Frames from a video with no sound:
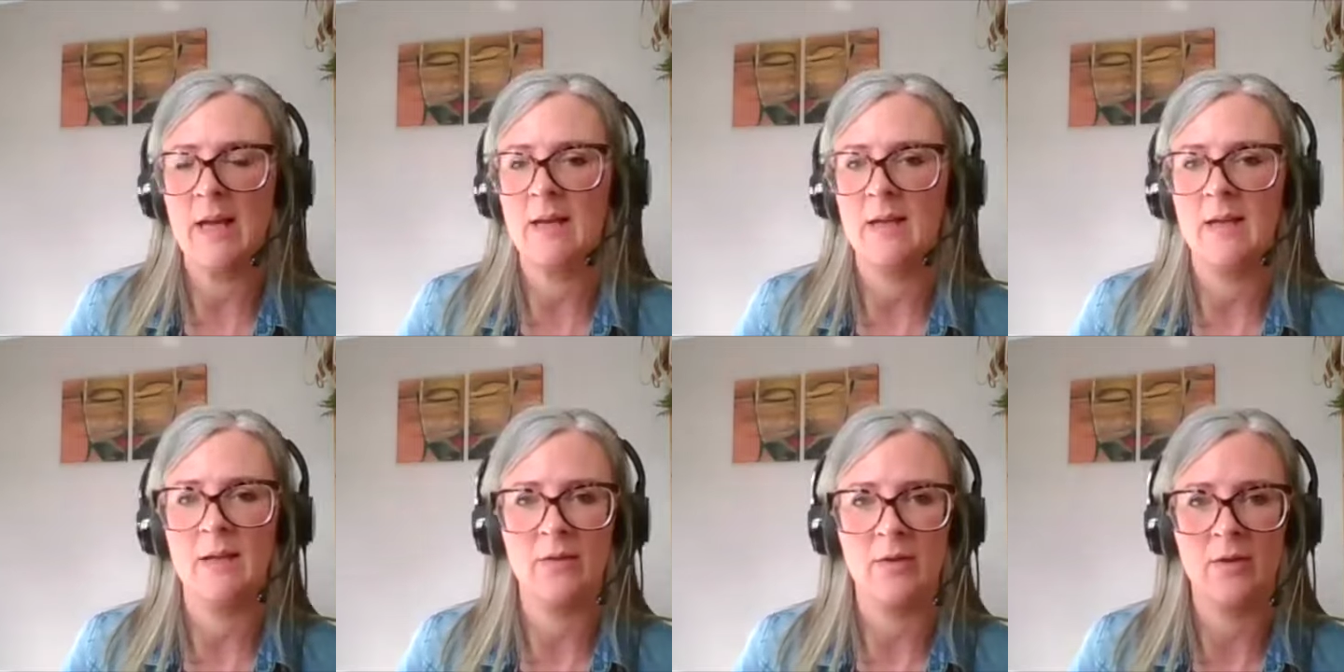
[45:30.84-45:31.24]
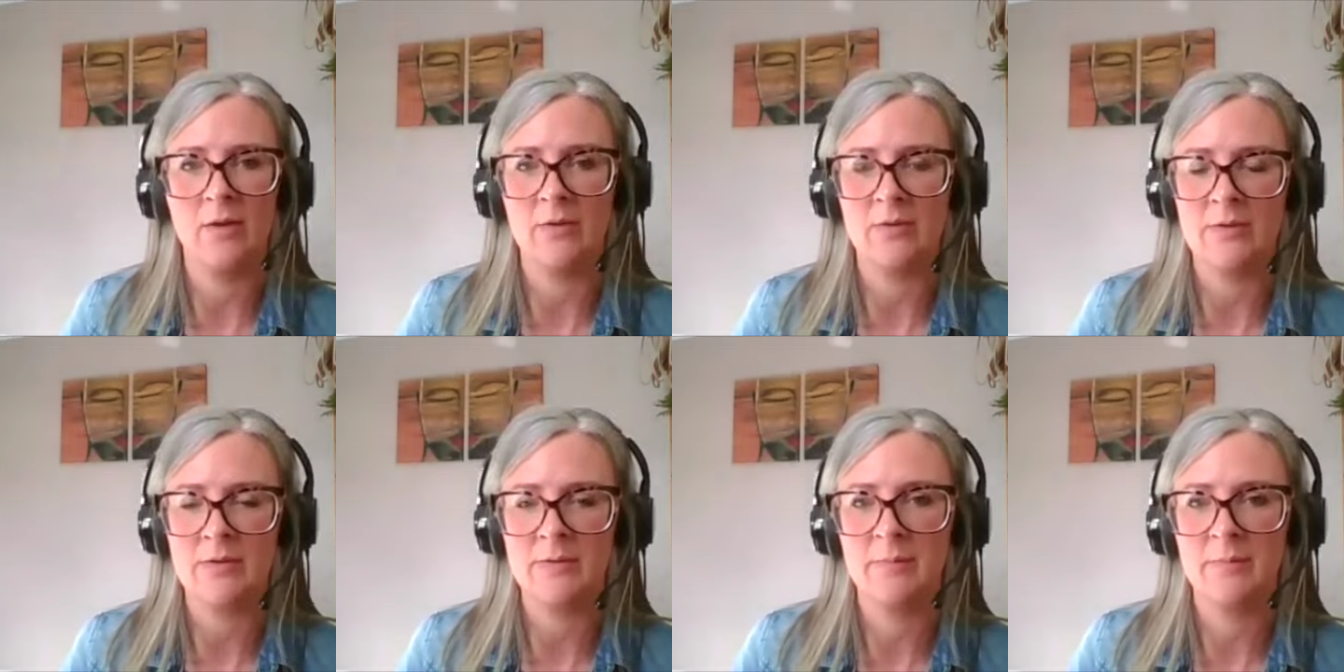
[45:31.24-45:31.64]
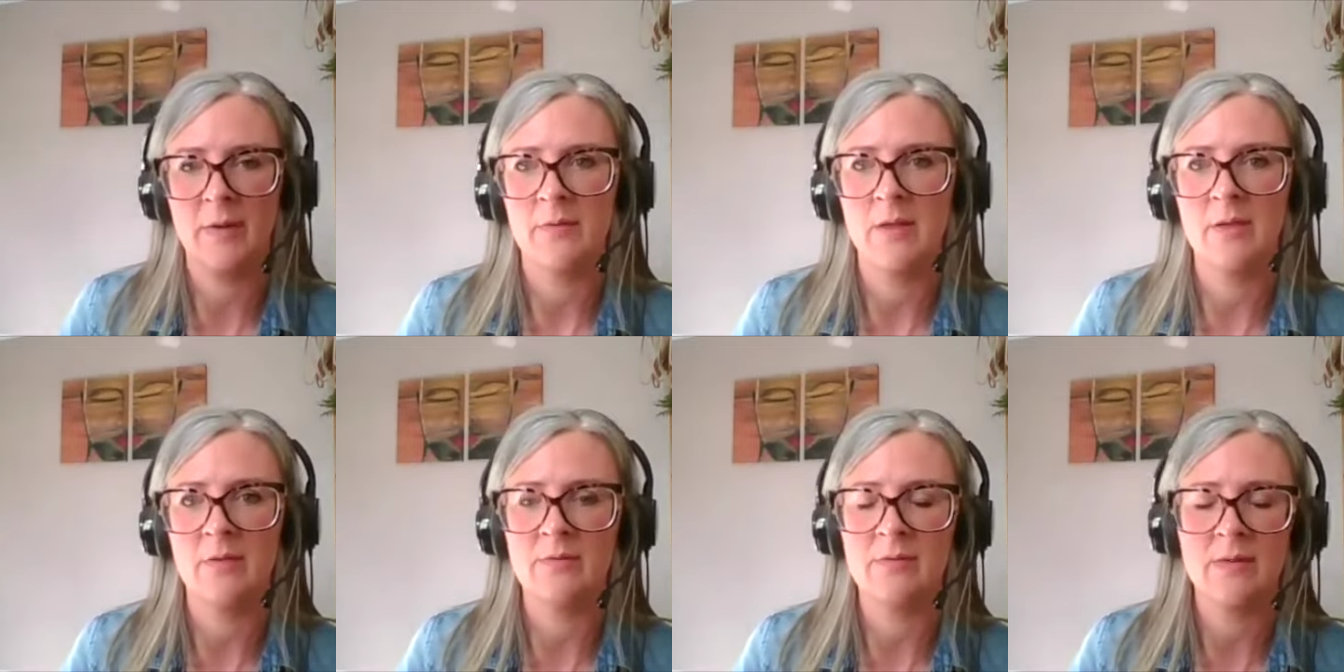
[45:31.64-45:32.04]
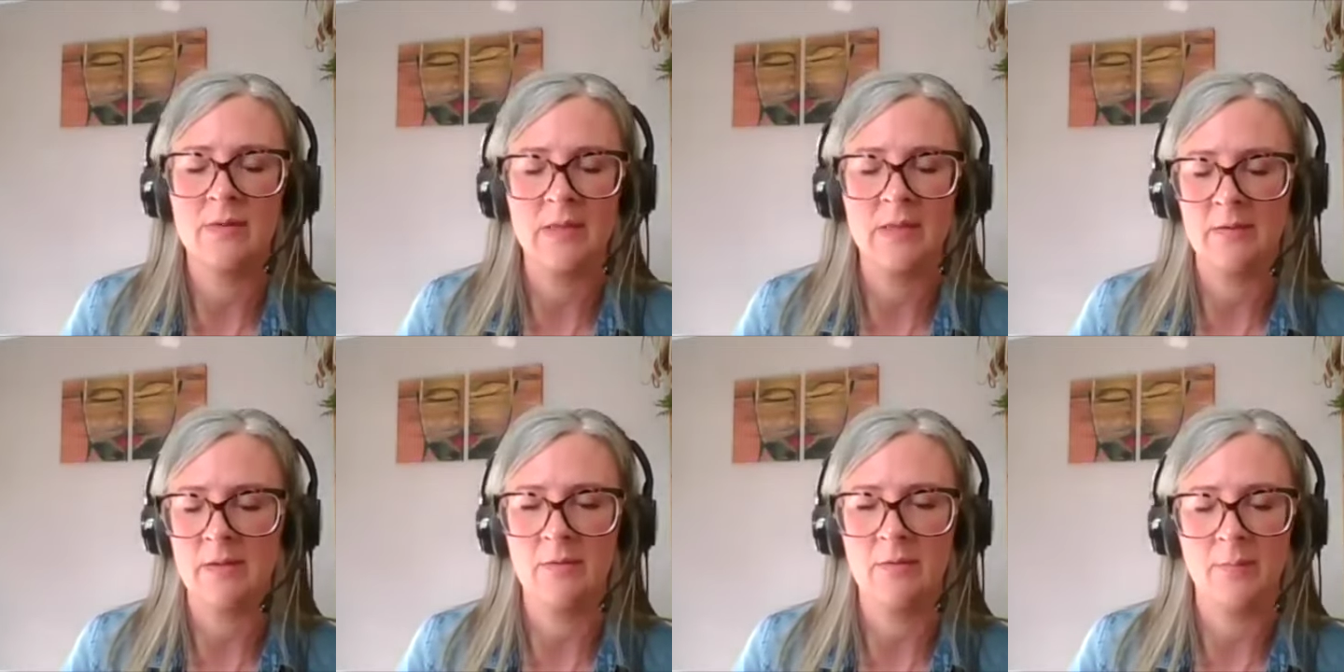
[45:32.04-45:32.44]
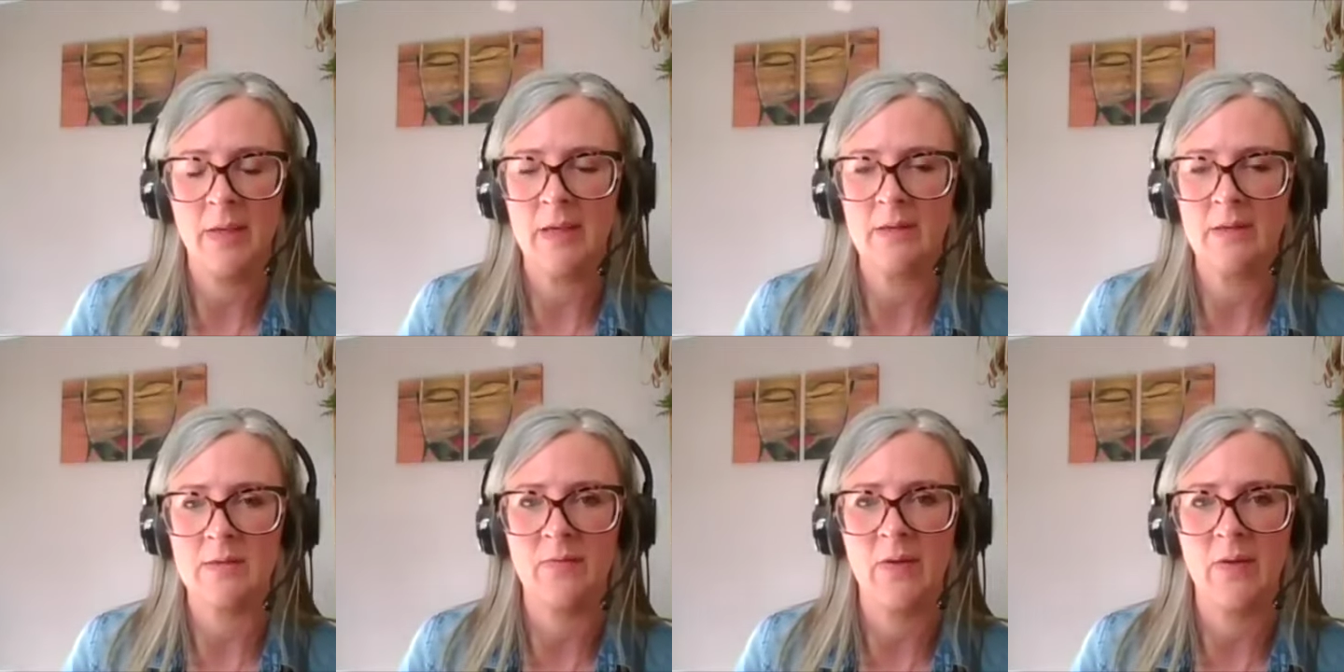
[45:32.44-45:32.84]
Any of those, you'll be
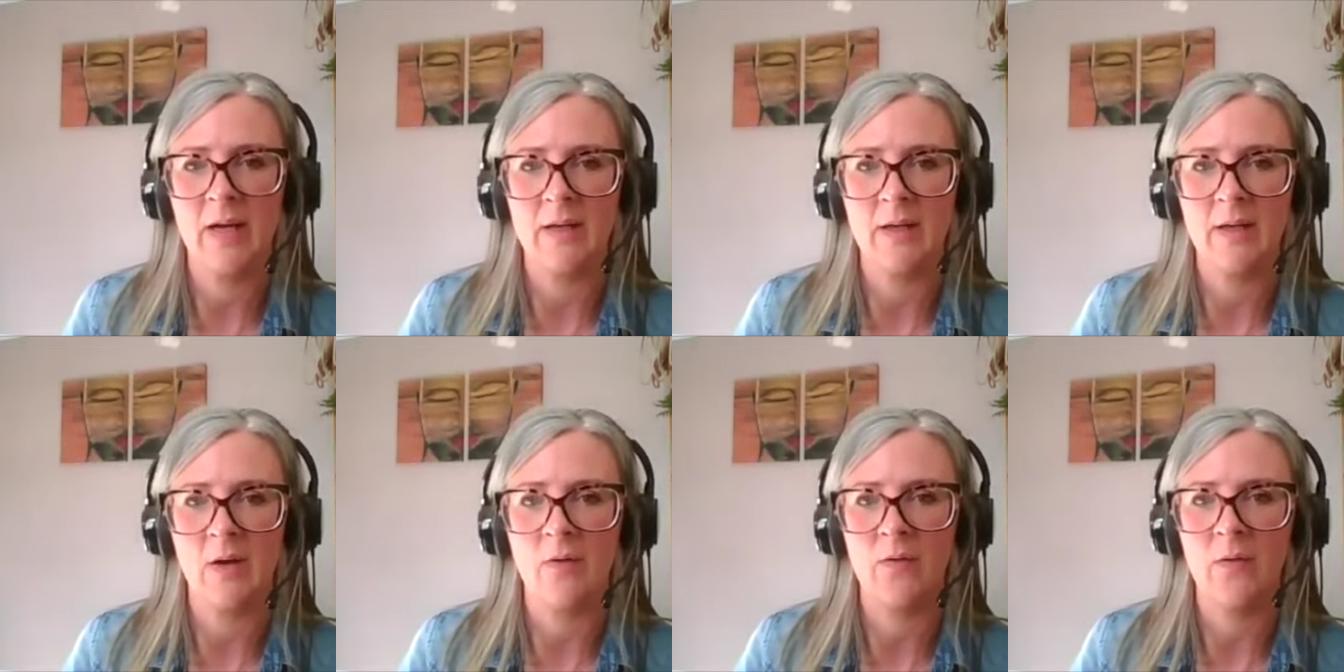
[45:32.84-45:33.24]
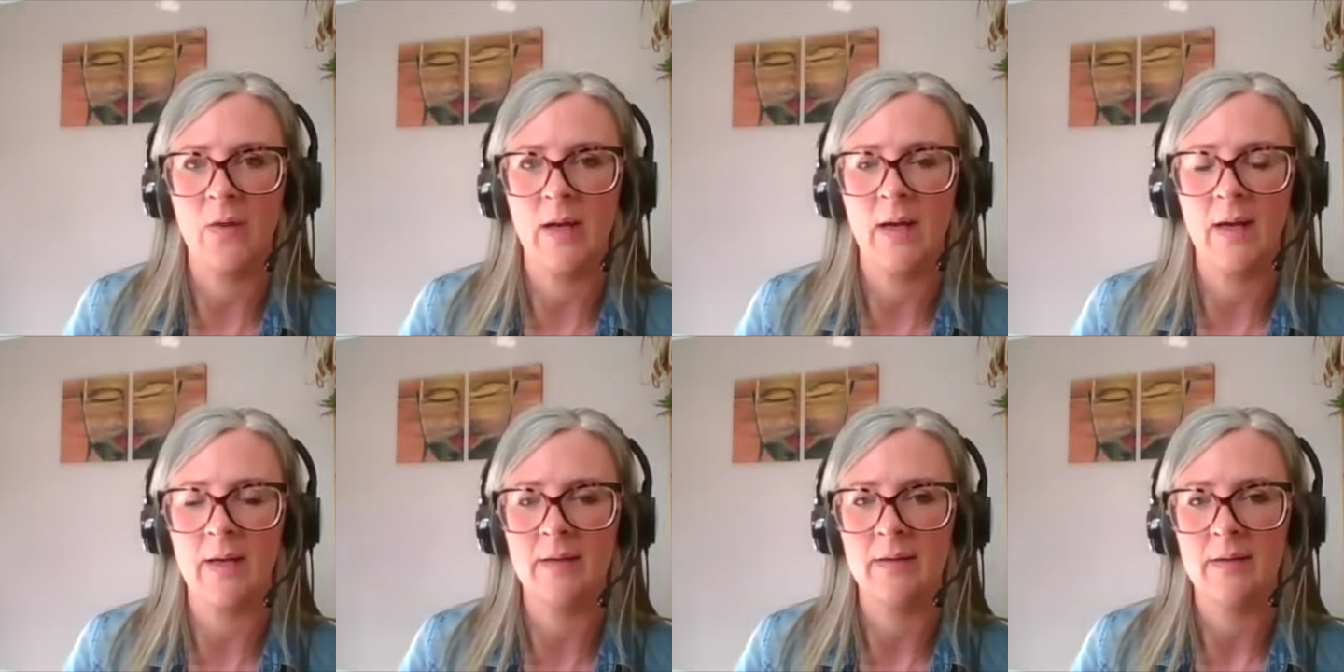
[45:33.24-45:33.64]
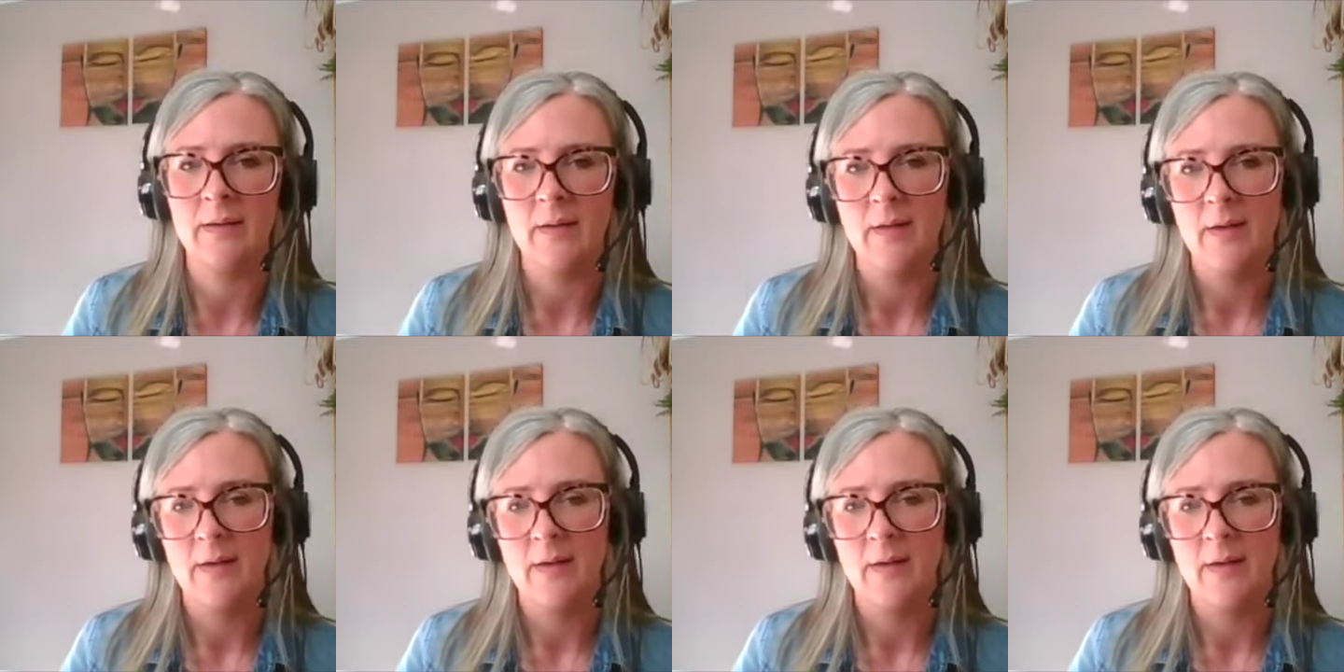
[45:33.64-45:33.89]
able to find it online.